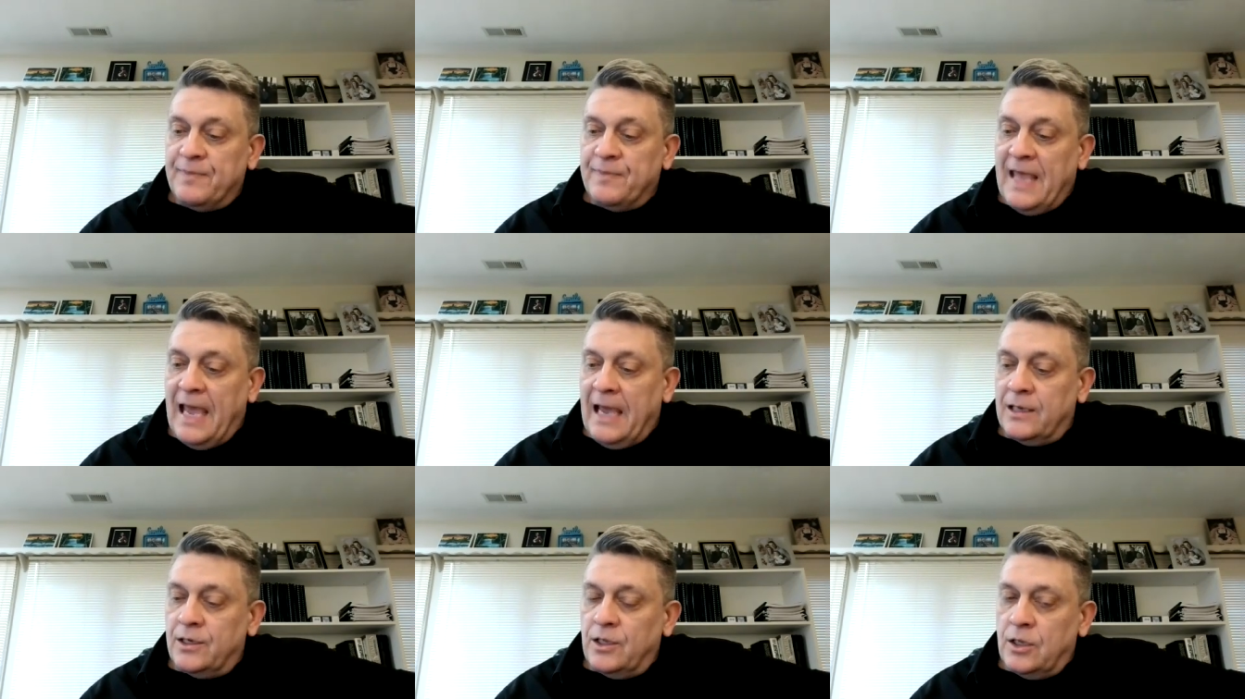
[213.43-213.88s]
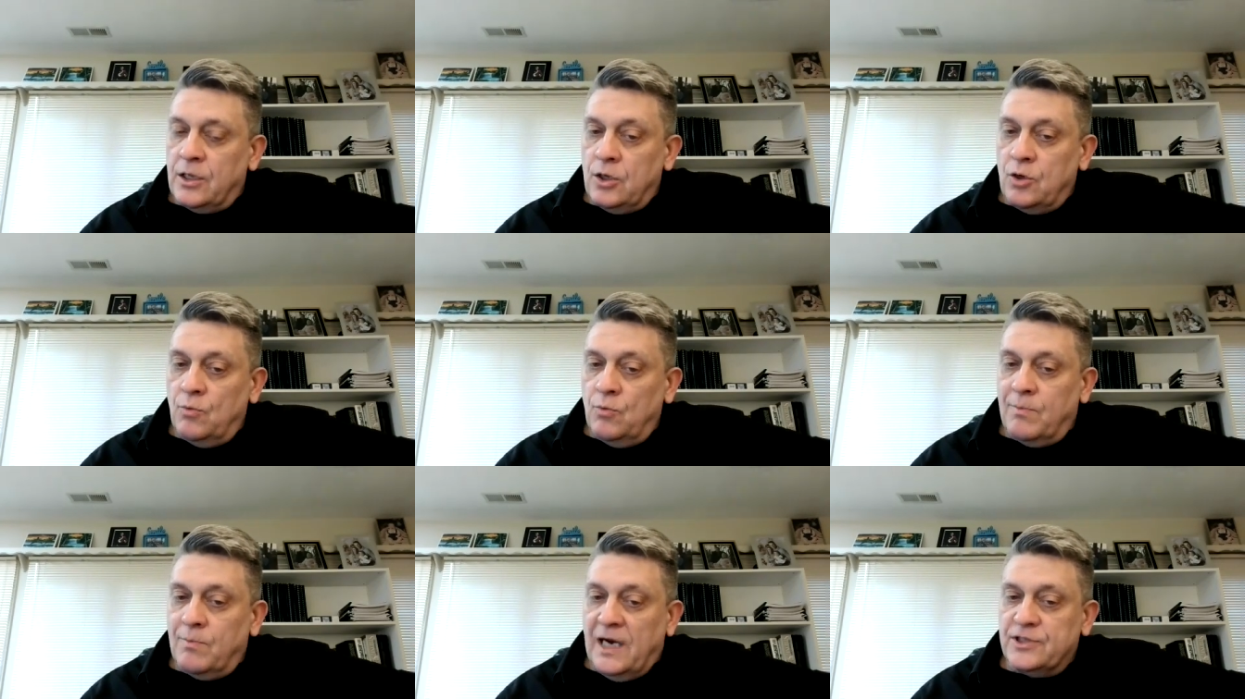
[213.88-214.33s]
that
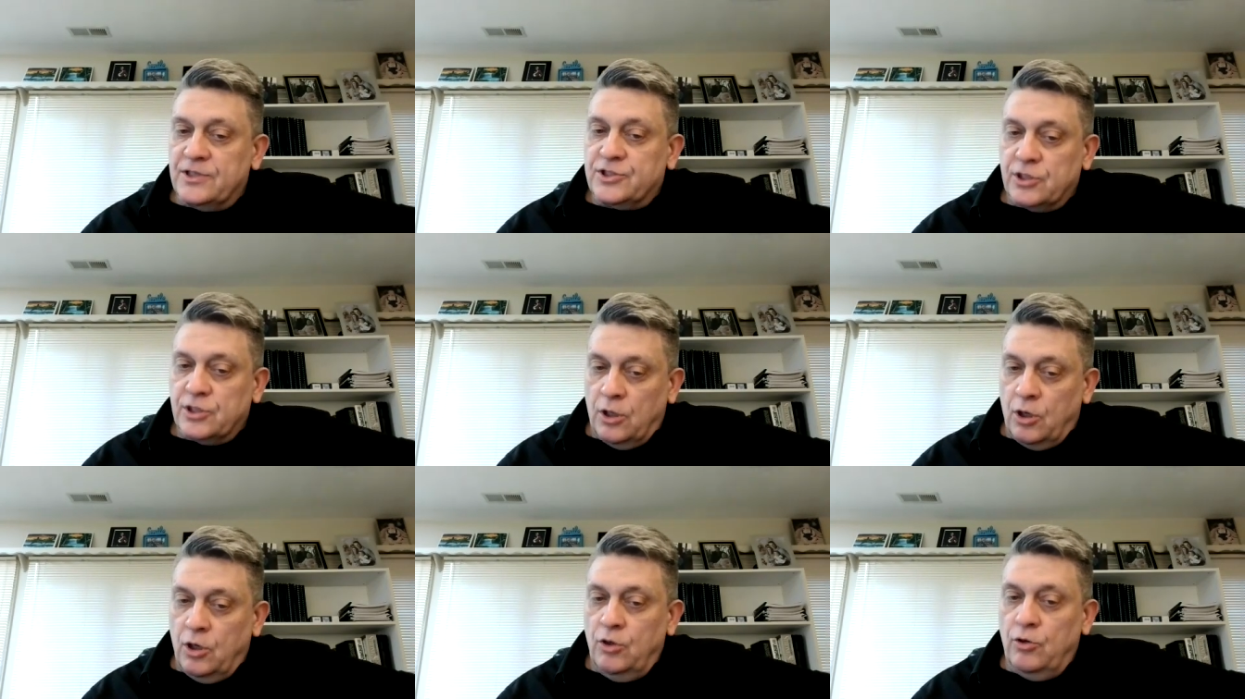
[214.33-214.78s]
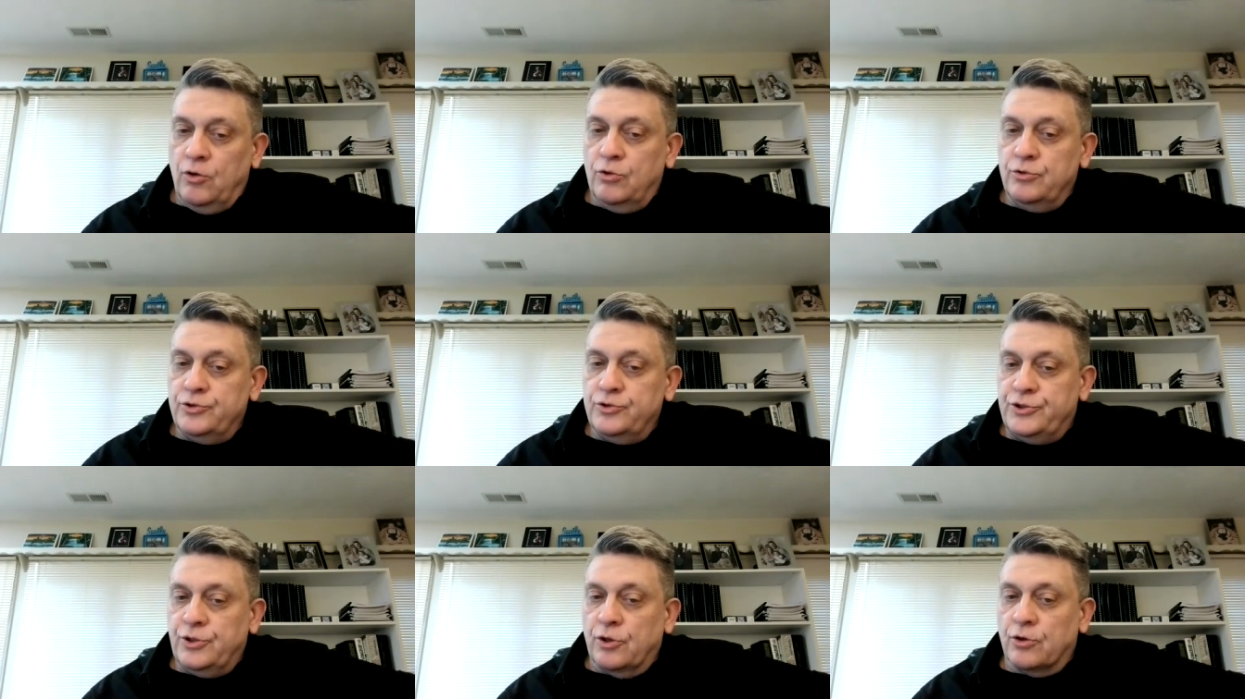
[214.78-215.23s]
you must
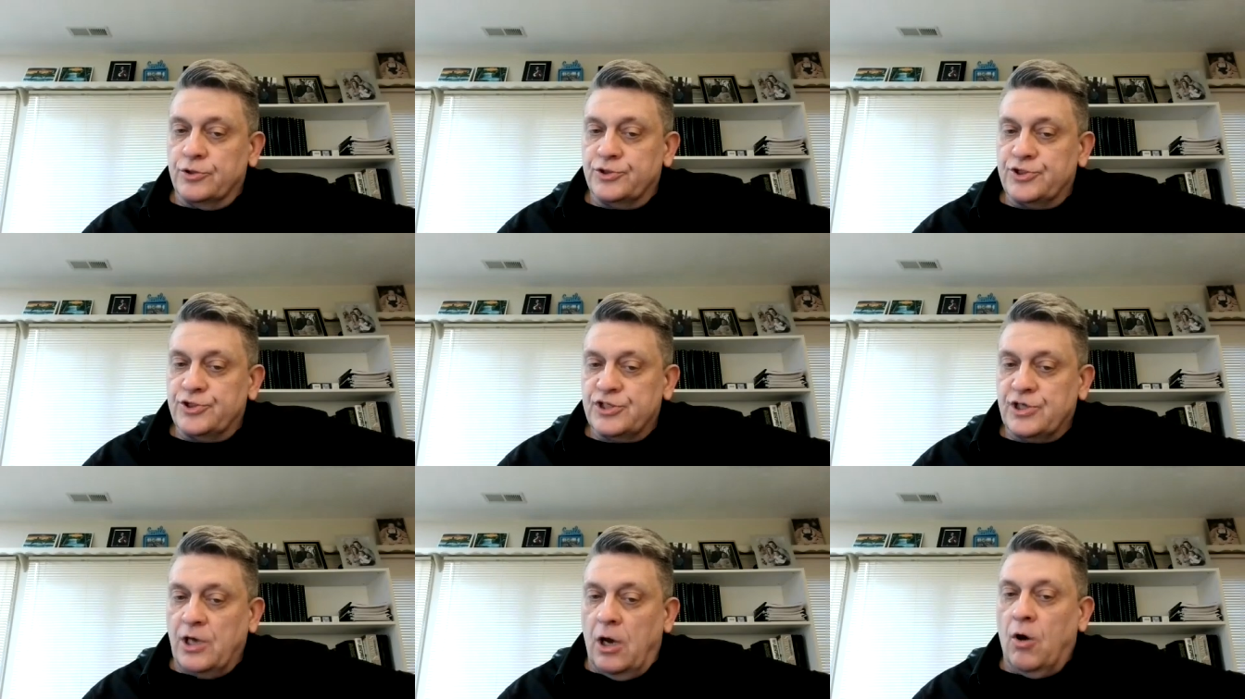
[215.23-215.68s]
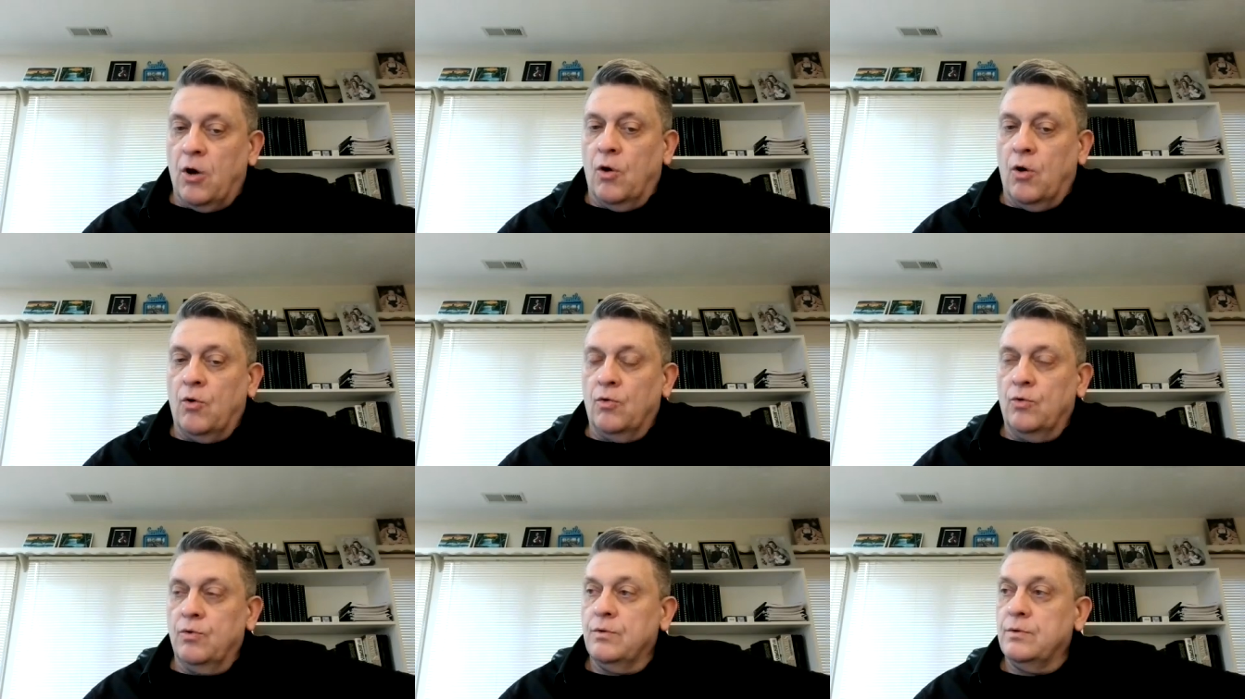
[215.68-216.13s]
lose your
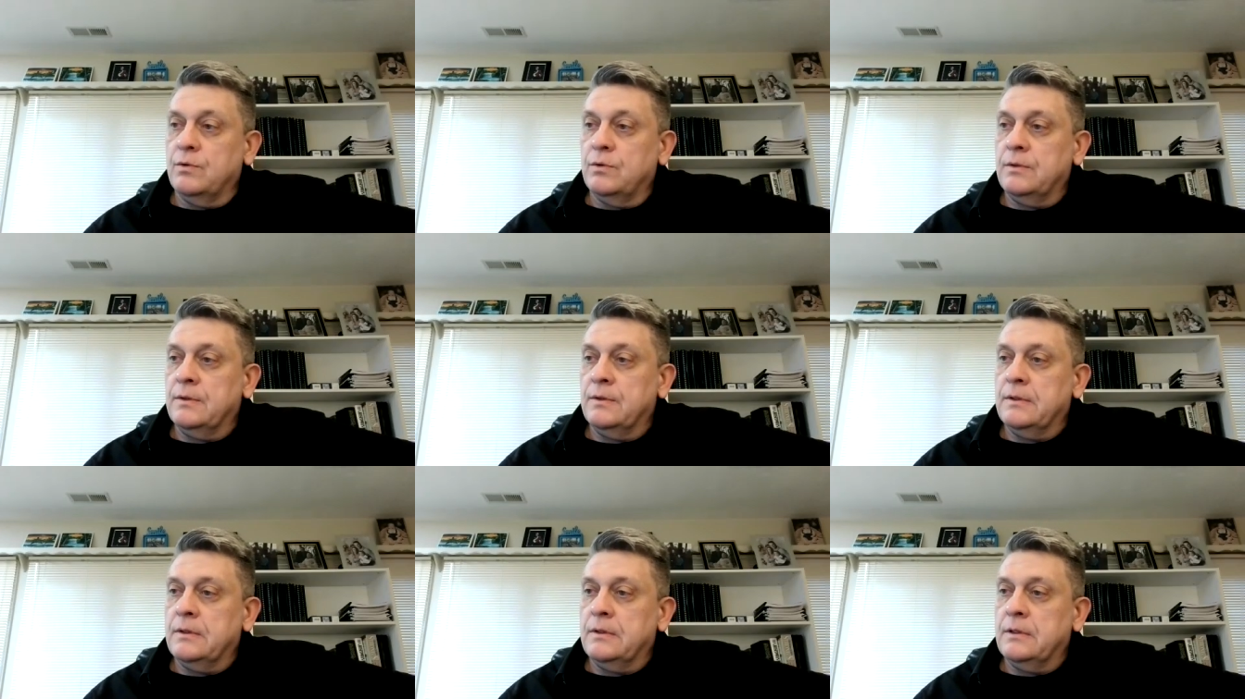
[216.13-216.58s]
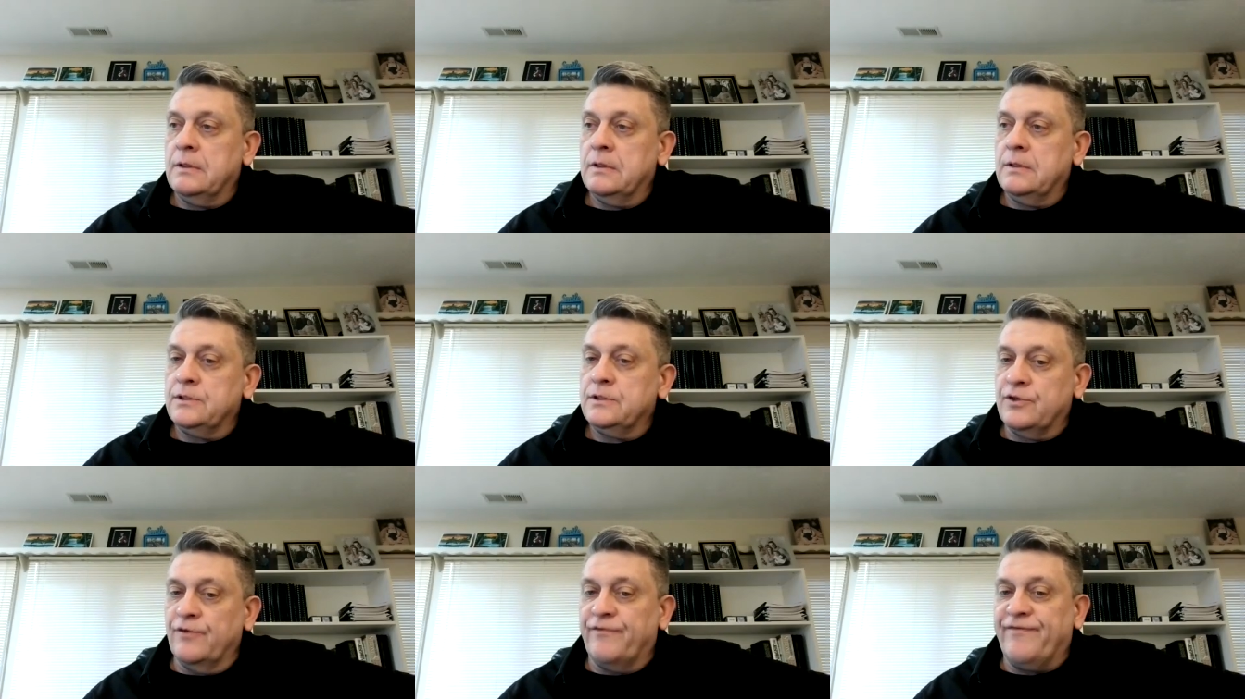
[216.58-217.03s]
soul
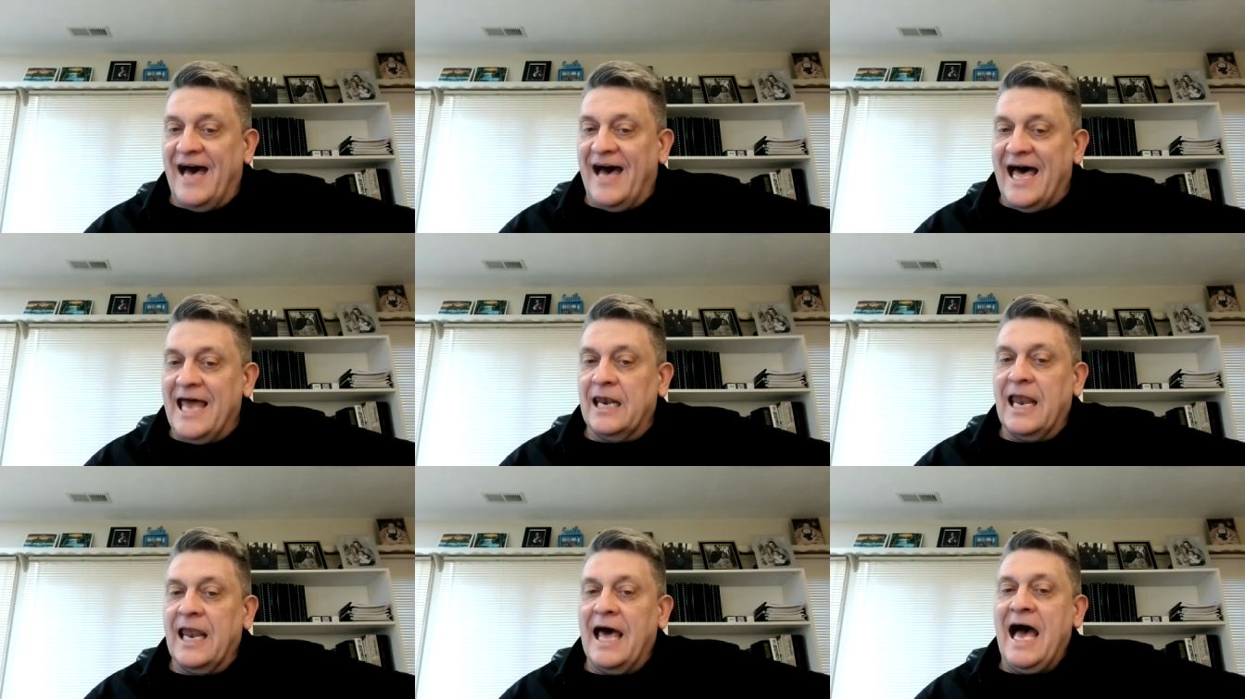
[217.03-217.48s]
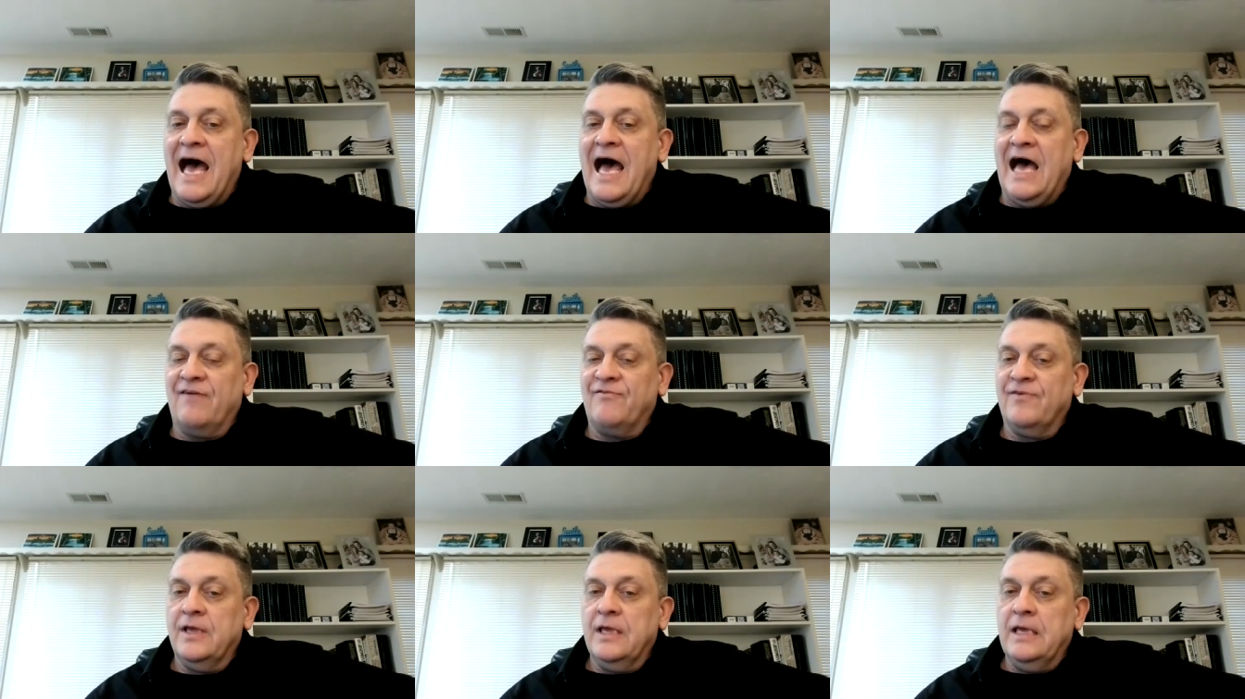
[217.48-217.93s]
to find
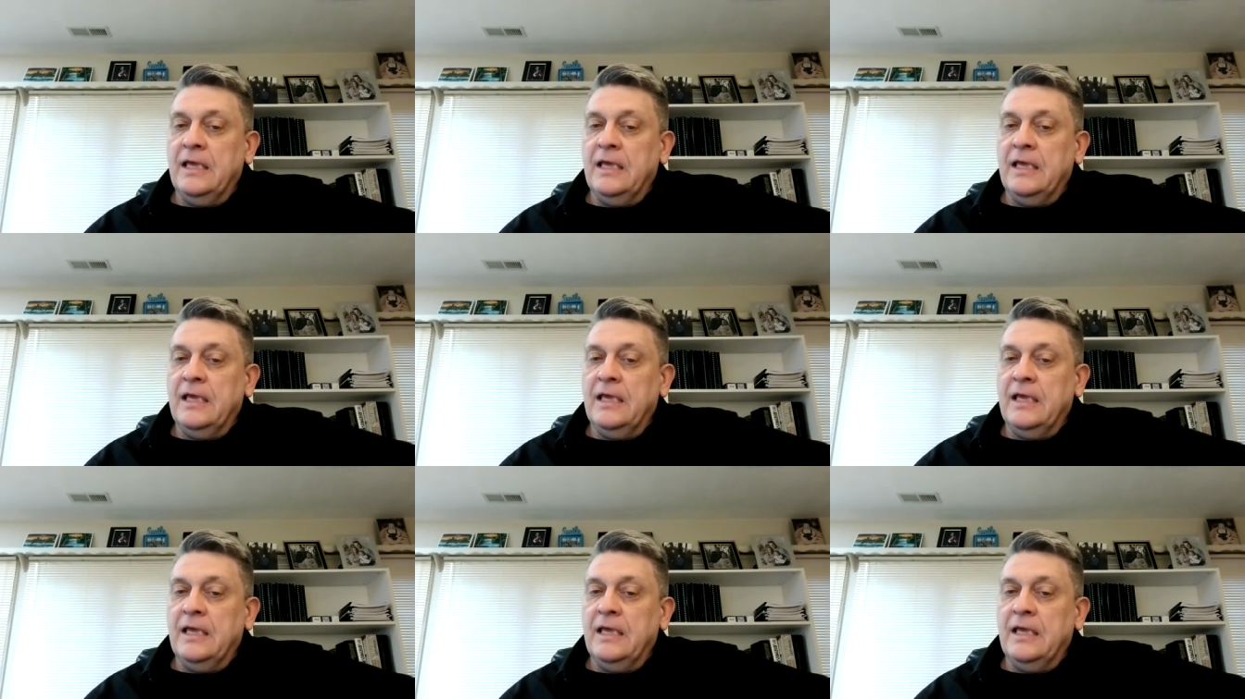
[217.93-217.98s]
life.